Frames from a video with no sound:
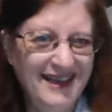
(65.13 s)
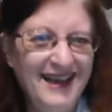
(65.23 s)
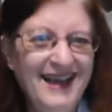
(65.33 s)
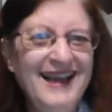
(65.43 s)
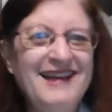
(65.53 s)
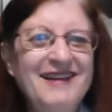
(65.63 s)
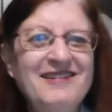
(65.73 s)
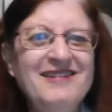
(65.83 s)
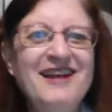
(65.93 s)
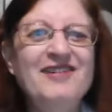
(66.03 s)
It does
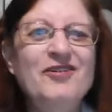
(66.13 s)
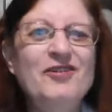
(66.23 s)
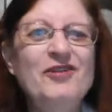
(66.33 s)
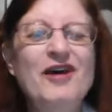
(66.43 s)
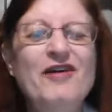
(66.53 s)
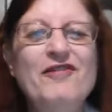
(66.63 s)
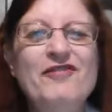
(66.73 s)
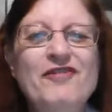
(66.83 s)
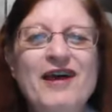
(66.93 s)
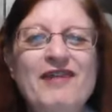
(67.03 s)
say too low of
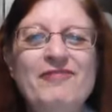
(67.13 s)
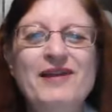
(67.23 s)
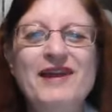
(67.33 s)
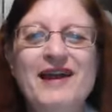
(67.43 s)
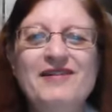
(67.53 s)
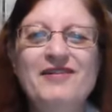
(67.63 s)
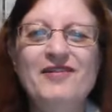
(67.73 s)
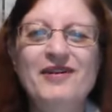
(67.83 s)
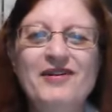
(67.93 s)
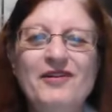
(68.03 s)
FPS, so
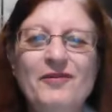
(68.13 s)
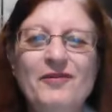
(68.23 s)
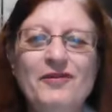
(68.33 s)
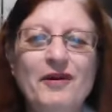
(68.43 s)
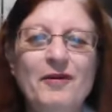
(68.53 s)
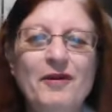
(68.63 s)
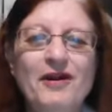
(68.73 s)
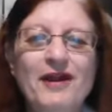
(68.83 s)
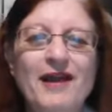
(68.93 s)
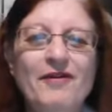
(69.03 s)
I don't know what's going on. I'm going to
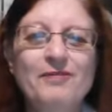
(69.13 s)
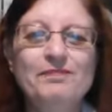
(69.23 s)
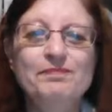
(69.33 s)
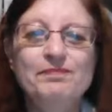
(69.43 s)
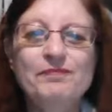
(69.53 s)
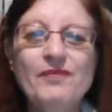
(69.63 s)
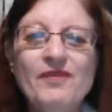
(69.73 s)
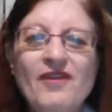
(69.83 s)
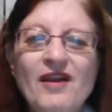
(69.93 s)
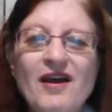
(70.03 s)
carry on.
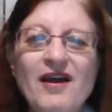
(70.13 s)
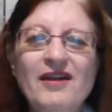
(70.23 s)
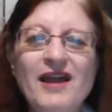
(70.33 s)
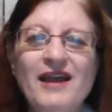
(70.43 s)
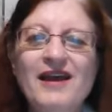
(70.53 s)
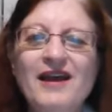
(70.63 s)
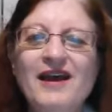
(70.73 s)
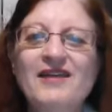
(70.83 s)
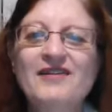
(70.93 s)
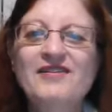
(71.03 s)
Okay,
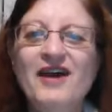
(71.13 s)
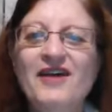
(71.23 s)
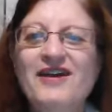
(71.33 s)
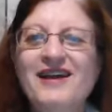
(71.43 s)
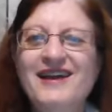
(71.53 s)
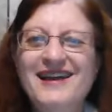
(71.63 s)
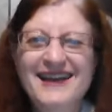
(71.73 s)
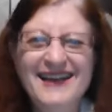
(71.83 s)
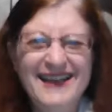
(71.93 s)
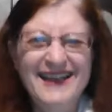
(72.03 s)
so.
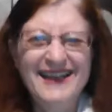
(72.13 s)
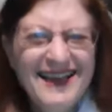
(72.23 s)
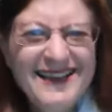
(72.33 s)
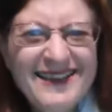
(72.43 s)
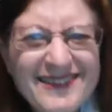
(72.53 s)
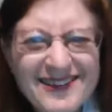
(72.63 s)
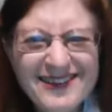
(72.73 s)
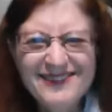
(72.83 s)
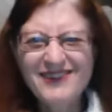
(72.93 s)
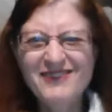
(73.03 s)
Yeah, it does look
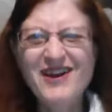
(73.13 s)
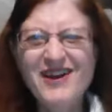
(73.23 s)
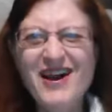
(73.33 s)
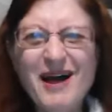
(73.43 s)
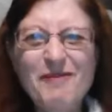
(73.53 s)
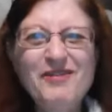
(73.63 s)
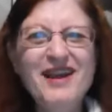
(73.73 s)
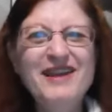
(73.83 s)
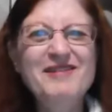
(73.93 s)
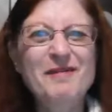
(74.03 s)
as if I'm
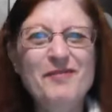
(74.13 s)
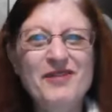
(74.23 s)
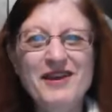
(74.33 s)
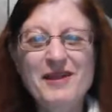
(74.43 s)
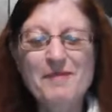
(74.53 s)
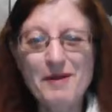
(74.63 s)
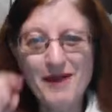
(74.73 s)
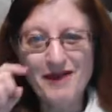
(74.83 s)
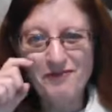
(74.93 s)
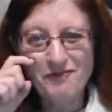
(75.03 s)
saying something and then my
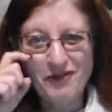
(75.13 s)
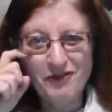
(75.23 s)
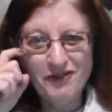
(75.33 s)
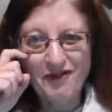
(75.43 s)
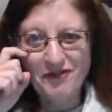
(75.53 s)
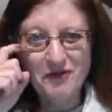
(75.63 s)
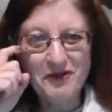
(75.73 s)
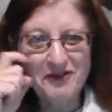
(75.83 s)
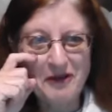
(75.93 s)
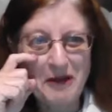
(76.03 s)
mouth moves
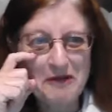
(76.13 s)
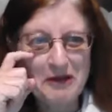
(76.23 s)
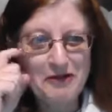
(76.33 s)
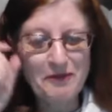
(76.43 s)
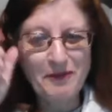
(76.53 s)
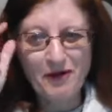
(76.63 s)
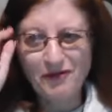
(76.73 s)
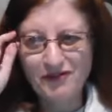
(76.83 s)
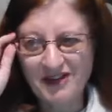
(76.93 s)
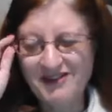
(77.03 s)
afterwards, so it's a little bit
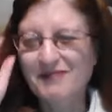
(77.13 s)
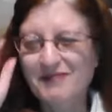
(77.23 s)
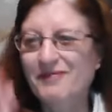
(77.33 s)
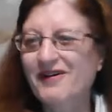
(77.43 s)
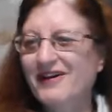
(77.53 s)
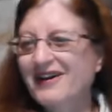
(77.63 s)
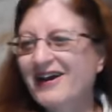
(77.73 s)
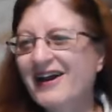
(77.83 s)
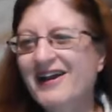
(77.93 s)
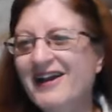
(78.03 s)
offsetting, but
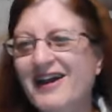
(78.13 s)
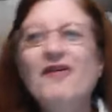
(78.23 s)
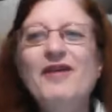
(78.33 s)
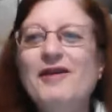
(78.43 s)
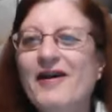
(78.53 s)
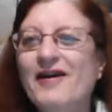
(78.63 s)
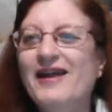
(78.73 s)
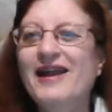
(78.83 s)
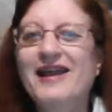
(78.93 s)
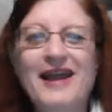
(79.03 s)
okay, I'll keep going.
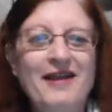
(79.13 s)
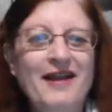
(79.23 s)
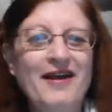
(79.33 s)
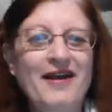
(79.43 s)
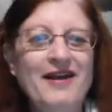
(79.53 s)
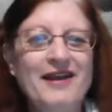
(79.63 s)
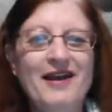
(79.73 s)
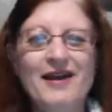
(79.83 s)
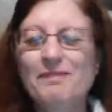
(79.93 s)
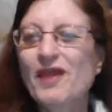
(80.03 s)
Okay, going, keep
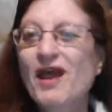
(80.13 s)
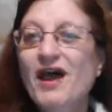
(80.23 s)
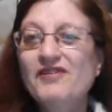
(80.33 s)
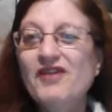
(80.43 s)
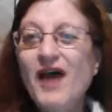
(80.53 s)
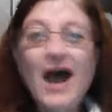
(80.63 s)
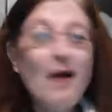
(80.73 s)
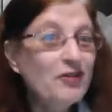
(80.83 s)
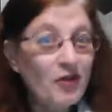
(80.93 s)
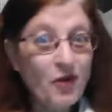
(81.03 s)
going. So how
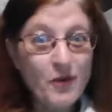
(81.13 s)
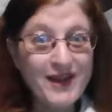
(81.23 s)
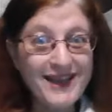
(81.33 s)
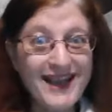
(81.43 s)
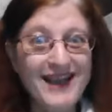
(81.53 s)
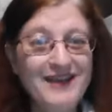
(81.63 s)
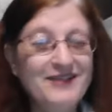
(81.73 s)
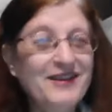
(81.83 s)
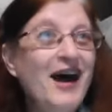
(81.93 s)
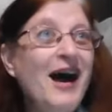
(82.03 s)
was your weekend?
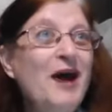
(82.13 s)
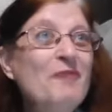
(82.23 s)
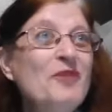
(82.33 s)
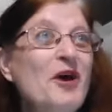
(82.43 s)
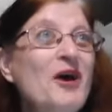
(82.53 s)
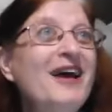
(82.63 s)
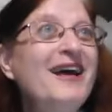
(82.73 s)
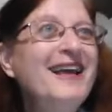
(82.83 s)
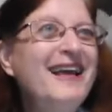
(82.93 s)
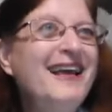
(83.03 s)

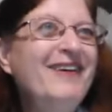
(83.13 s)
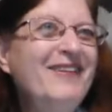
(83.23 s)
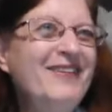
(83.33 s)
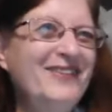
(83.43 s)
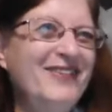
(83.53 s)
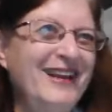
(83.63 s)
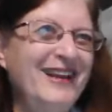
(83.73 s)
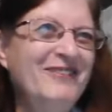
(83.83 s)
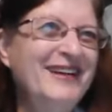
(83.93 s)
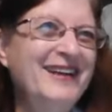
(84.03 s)
It's really
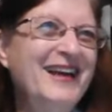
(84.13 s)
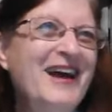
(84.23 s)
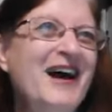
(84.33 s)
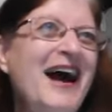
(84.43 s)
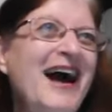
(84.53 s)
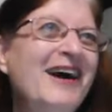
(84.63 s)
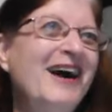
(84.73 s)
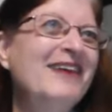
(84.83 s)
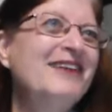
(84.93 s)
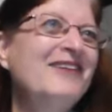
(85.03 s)
funny.
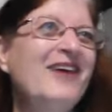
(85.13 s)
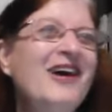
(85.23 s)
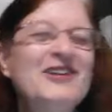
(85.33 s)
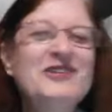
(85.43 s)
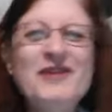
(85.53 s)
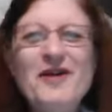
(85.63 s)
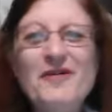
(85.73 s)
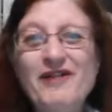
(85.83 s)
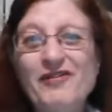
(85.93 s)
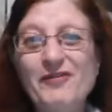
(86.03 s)
I said to her, should we go
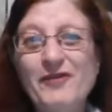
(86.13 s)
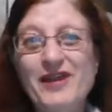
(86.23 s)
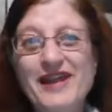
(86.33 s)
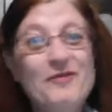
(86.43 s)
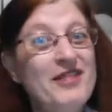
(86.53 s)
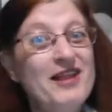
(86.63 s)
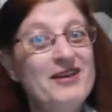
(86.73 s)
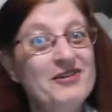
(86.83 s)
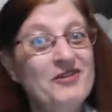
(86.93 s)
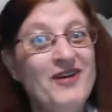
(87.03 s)
away for the weekend? The weather
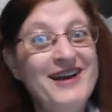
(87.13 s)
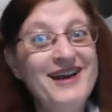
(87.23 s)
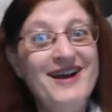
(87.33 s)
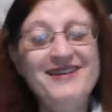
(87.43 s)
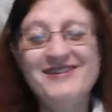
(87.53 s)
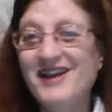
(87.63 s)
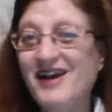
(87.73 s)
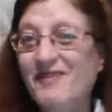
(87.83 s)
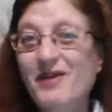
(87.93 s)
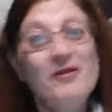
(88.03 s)
looks quite nice.
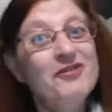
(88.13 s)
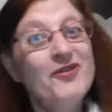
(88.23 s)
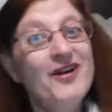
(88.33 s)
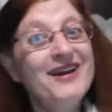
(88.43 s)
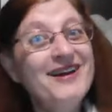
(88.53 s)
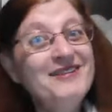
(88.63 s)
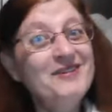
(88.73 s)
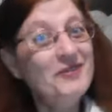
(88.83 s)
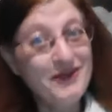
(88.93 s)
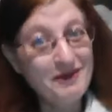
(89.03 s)
Well, it was quite nice in
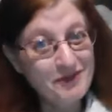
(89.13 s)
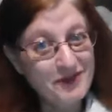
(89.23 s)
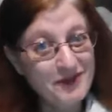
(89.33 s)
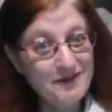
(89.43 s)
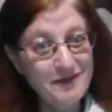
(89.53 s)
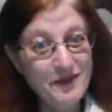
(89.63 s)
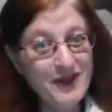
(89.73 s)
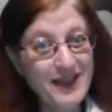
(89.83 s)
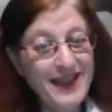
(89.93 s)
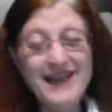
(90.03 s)
Northampton and Milton
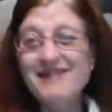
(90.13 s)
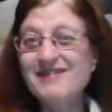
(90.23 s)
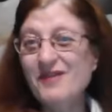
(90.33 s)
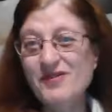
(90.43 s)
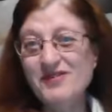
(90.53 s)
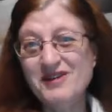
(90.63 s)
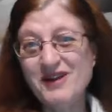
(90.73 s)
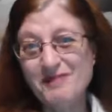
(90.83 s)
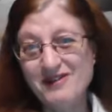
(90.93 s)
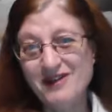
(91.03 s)
Keynes. It wasn't
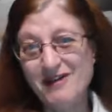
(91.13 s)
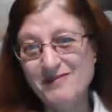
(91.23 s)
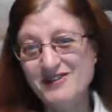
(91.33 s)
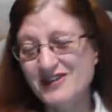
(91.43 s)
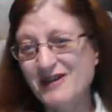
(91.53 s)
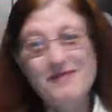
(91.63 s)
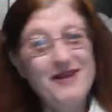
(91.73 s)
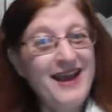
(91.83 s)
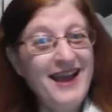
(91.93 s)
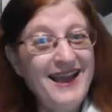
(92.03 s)
up in Derbyshire,
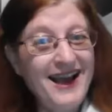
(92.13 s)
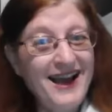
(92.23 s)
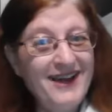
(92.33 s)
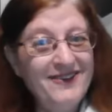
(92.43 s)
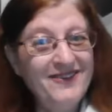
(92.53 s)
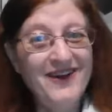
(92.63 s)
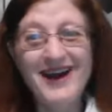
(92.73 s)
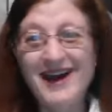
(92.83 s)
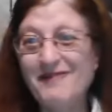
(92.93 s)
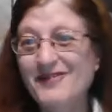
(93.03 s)
but hey ho, what
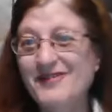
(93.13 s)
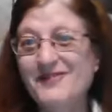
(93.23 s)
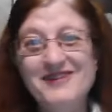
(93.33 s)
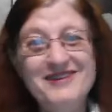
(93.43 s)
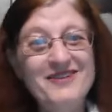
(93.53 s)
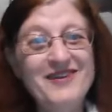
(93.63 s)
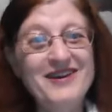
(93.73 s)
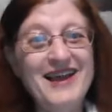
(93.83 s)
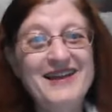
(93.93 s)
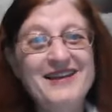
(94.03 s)
happened? We still went
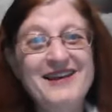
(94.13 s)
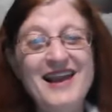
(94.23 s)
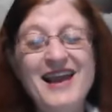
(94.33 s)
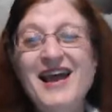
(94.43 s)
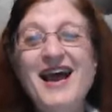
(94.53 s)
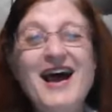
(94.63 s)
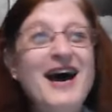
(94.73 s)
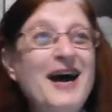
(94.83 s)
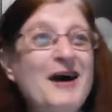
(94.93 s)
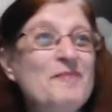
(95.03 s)
ahead and did it.
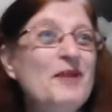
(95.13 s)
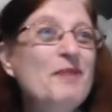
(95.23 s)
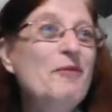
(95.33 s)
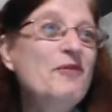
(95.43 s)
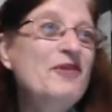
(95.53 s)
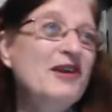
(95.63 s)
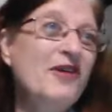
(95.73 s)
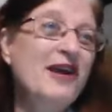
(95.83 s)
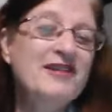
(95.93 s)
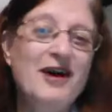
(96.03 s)
But we've had a
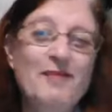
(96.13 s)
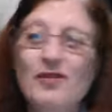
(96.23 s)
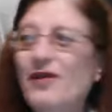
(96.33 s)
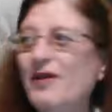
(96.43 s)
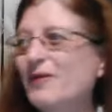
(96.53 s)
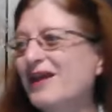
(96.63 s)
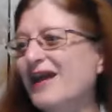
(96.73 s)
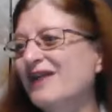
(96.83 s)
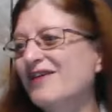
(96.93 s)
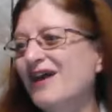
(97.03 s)
great time, great
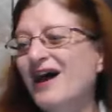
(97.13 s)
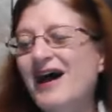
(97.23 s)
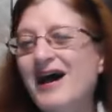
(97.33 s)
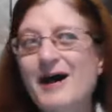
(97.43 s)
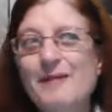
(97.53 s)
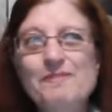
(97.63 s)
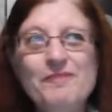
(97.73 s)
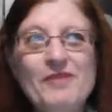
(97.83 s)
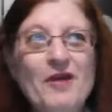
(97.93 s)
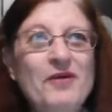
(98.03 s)
weekend.
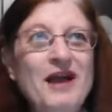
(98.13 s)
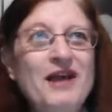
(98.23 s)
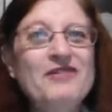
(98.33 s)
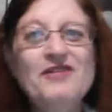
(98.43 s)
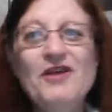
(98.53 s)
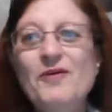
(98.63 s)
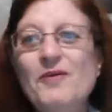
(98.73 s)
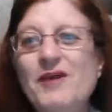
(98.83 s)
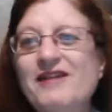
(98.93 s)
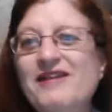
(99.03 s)
Yes, so
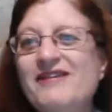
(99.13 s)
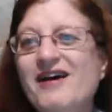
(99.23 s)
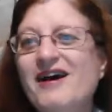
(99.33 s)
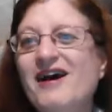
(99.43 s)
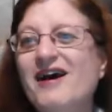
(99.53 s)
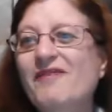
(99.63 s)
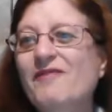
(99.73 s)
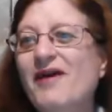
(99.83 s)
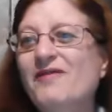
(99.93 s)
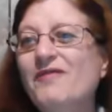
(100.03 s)
we did
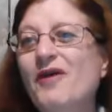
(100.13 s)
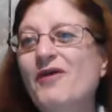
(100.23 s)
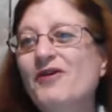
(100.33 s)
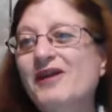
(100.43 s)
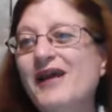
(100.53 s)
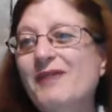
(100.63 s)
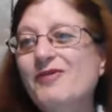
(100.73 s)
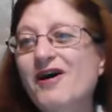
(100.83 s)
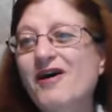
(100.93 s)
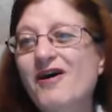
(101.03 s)
rode on a cable
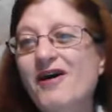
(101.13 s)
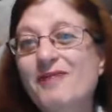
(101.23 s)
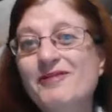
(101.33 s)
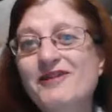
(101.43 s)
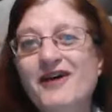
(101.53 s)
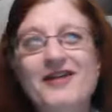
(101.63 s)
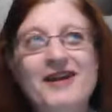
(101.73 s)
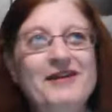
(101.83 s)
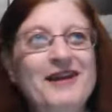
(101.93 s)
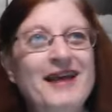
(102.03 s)
car up and
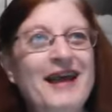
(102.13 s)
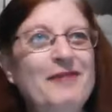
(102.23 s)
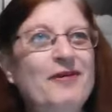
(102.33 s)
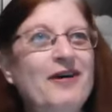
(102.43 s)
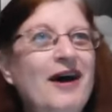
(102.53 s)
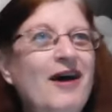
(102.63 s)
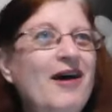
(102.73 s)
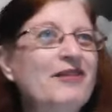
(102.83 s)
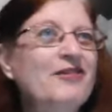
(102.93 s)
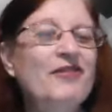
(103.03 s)
down
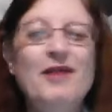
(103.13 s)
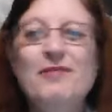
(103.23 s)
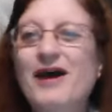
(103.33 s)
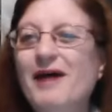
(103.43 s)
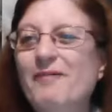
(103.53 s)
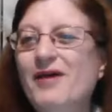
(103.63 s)
Heights of Abraham.